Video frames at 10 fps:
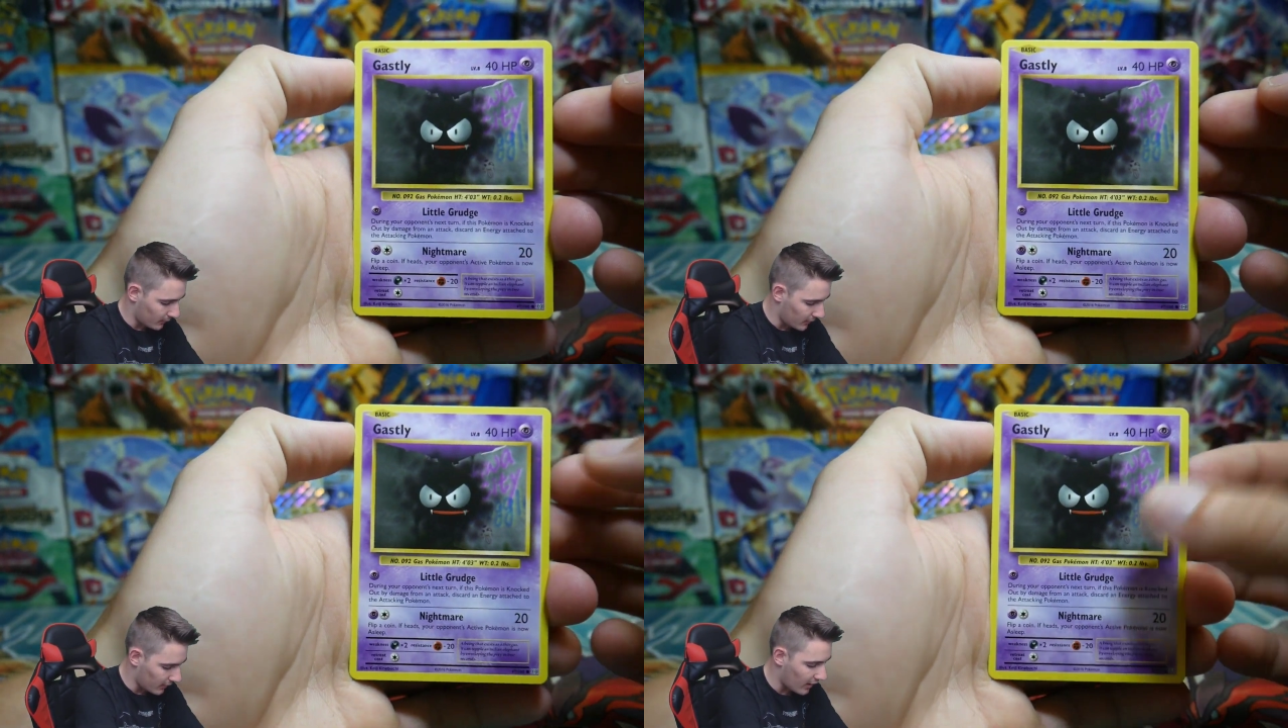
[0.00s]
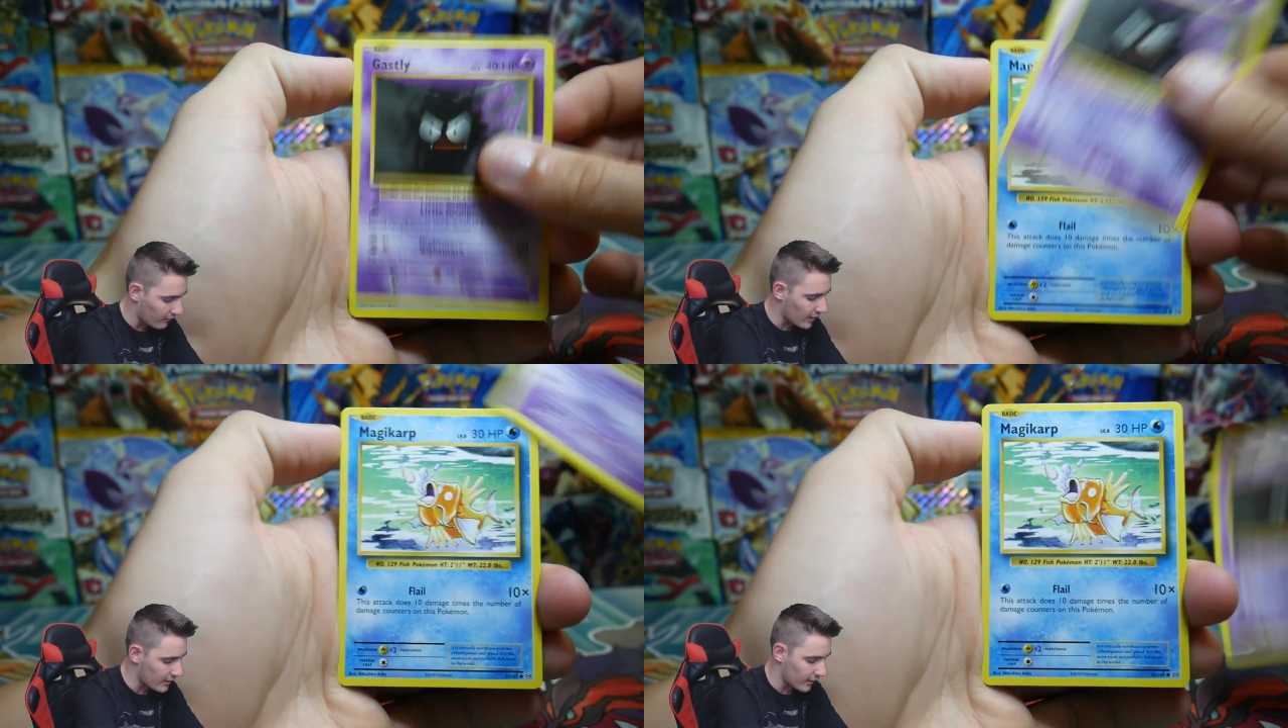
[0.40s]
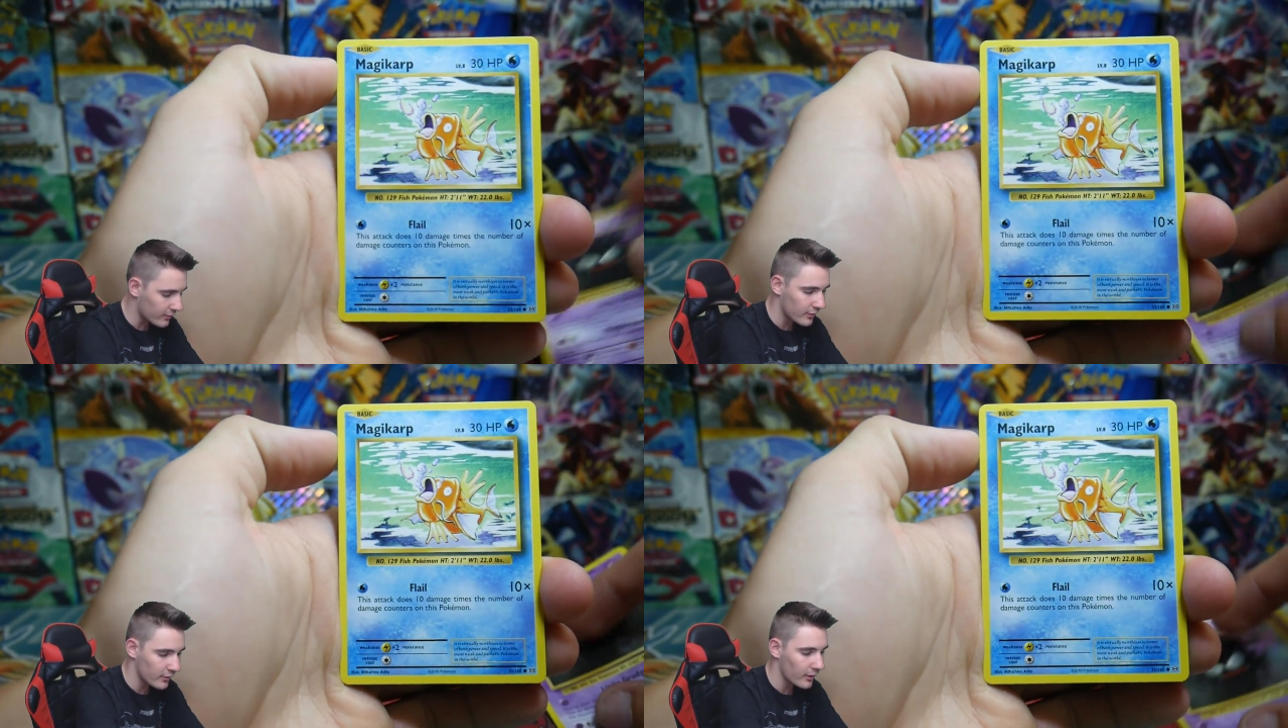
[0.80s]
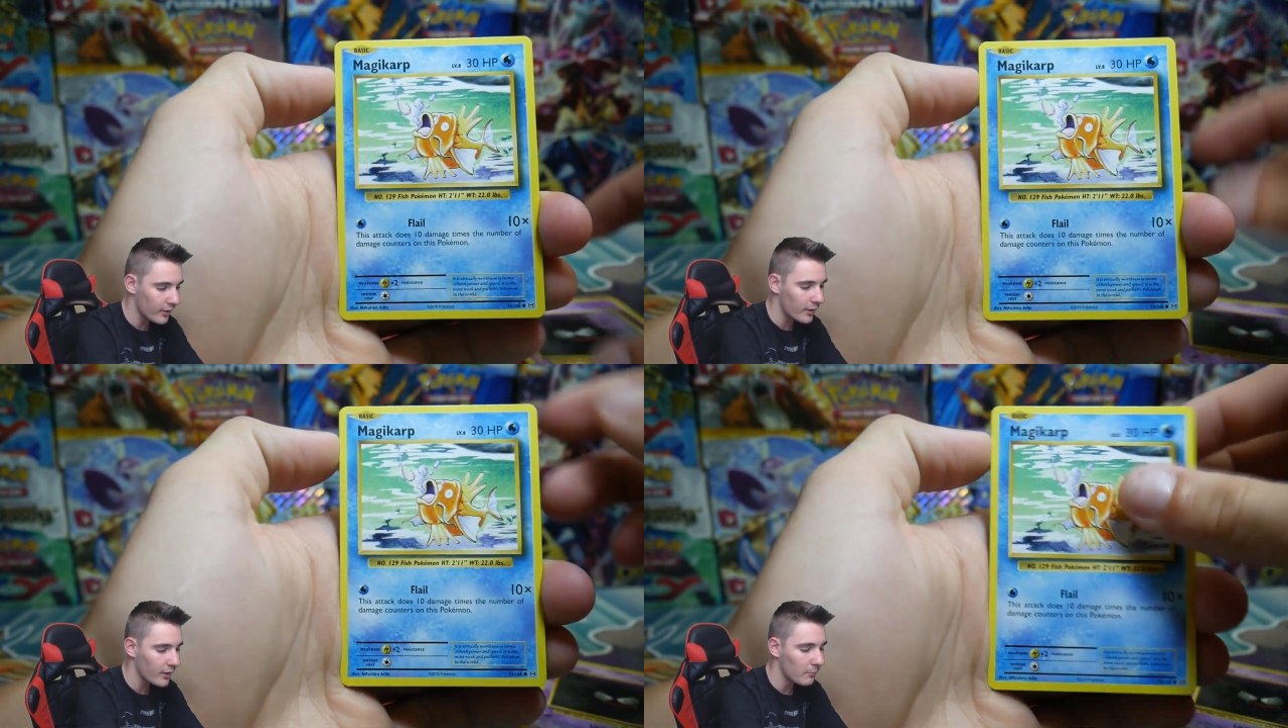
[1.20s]
We have a
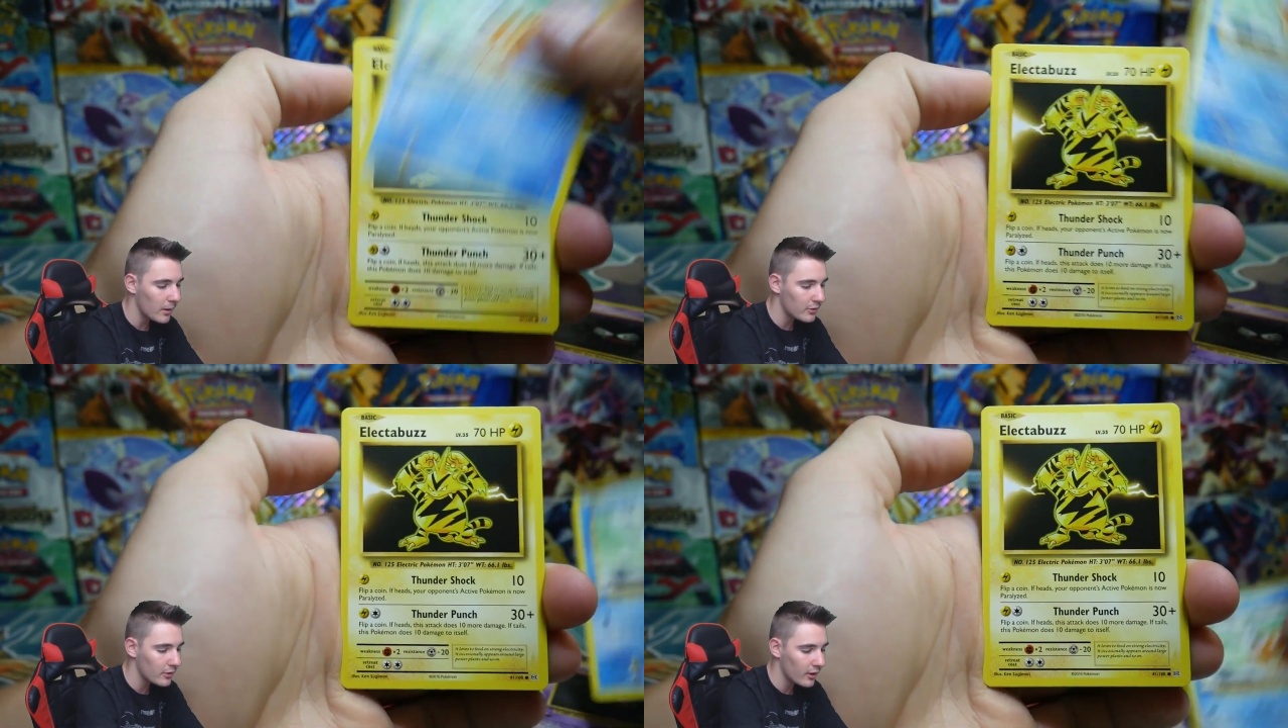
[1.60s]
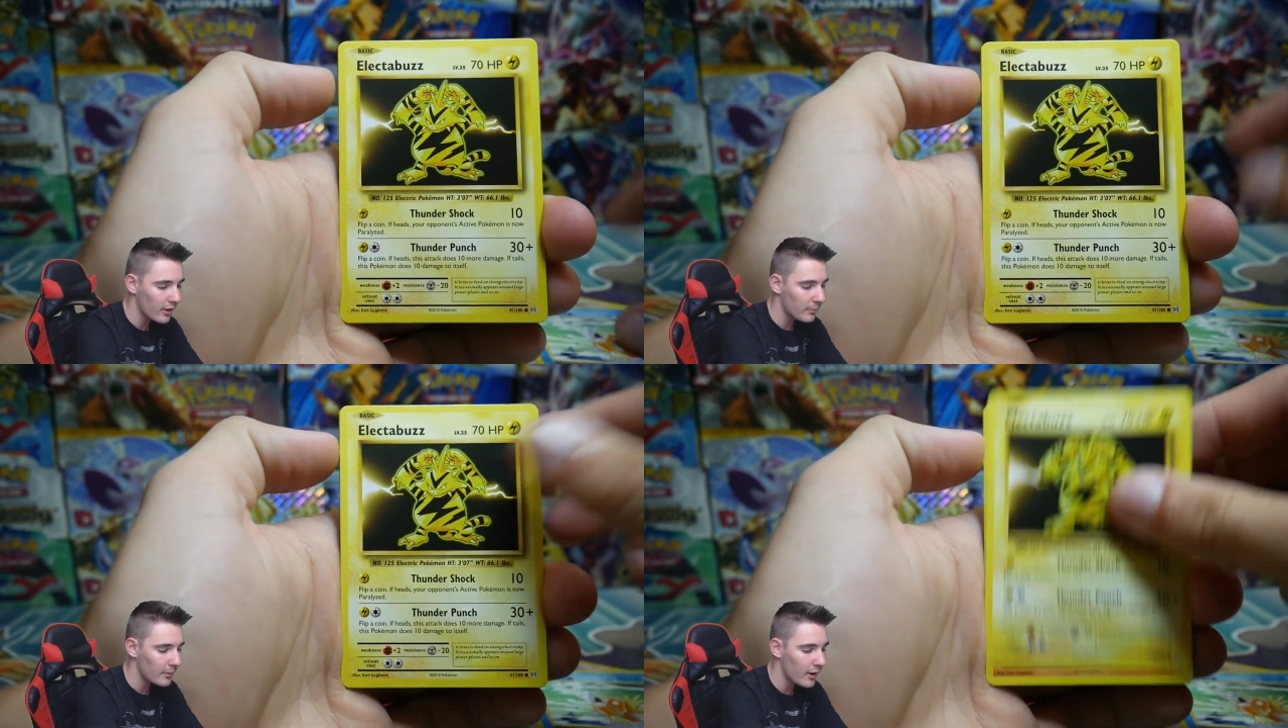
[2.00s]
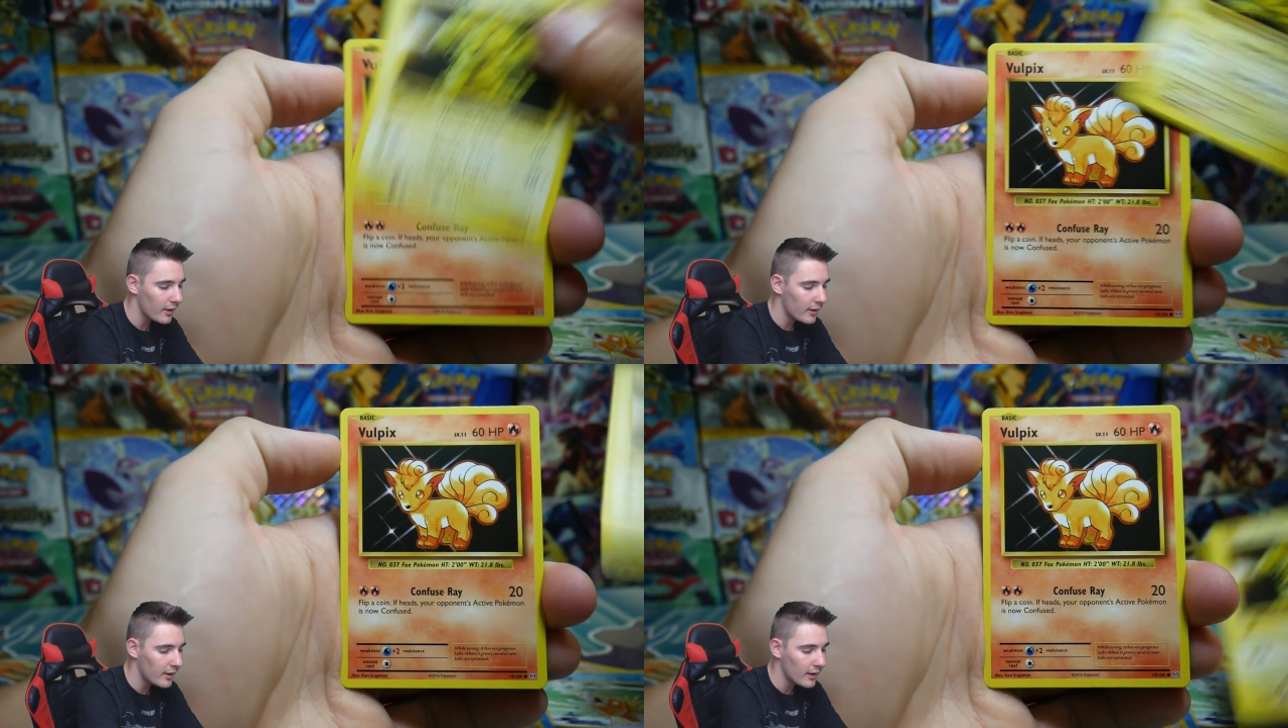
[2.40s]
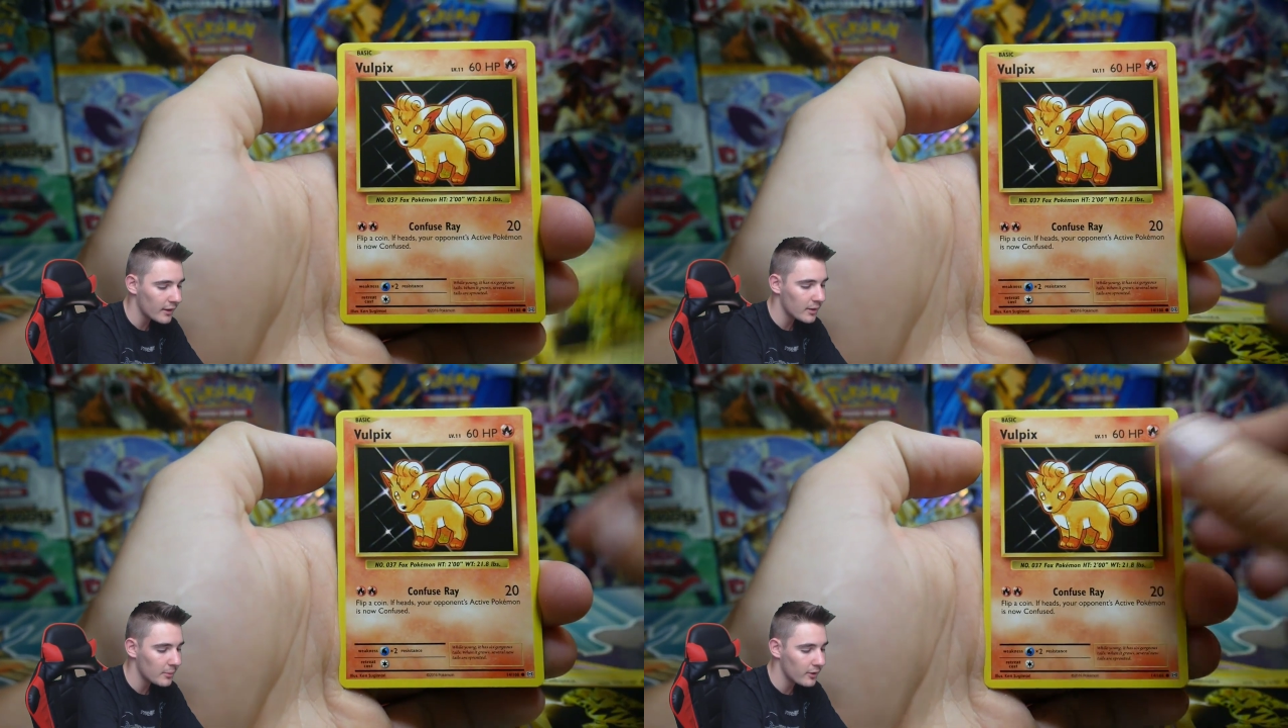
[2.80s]
Ghastly, Magikarp, a
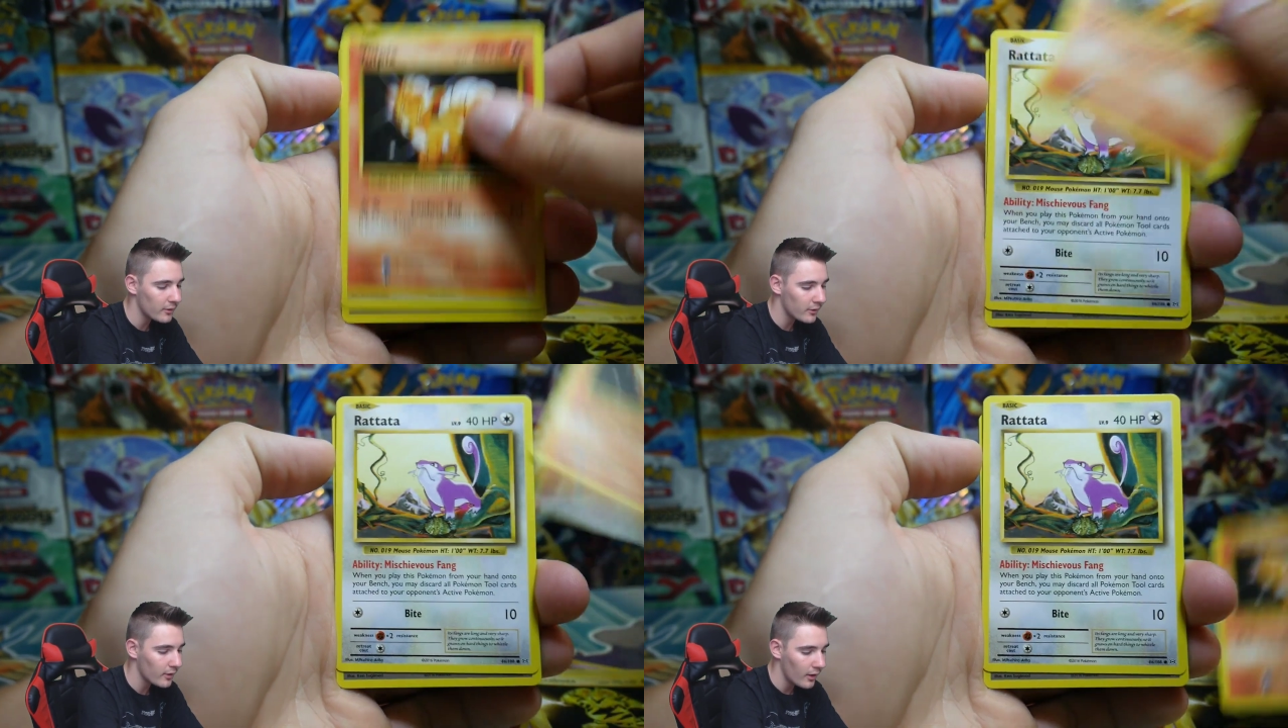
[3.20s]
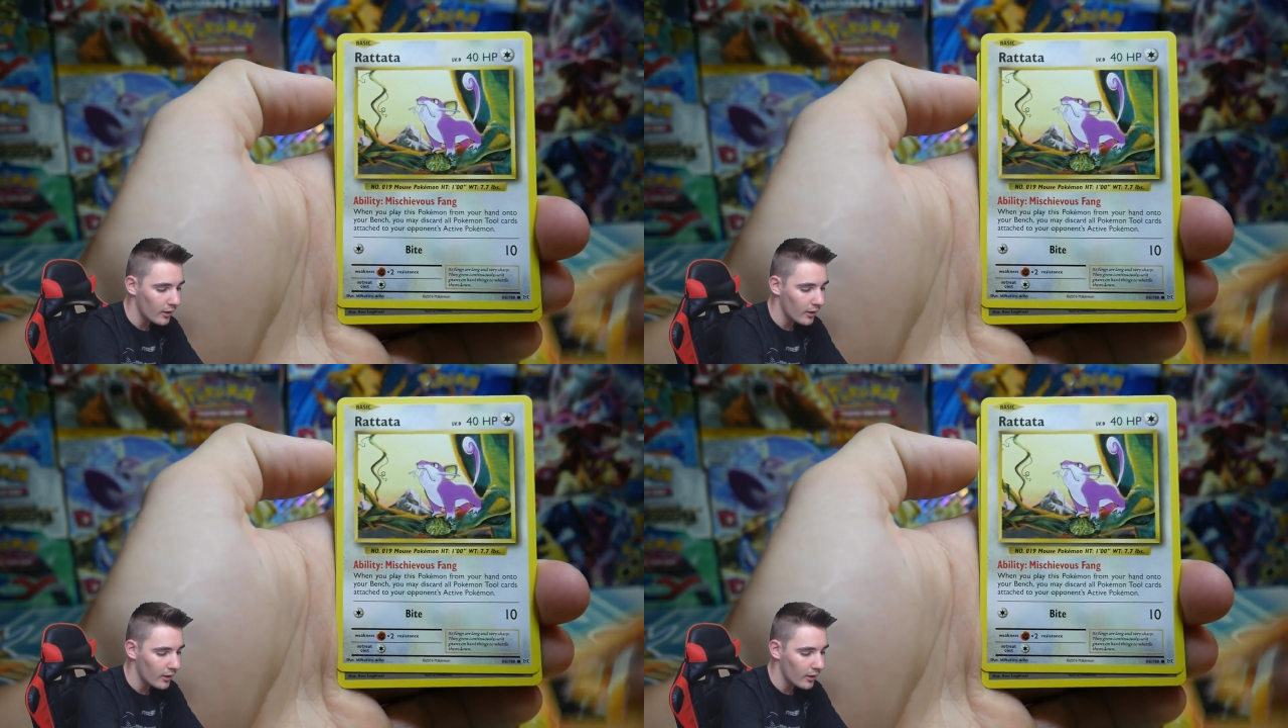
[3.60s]
Electabuzz,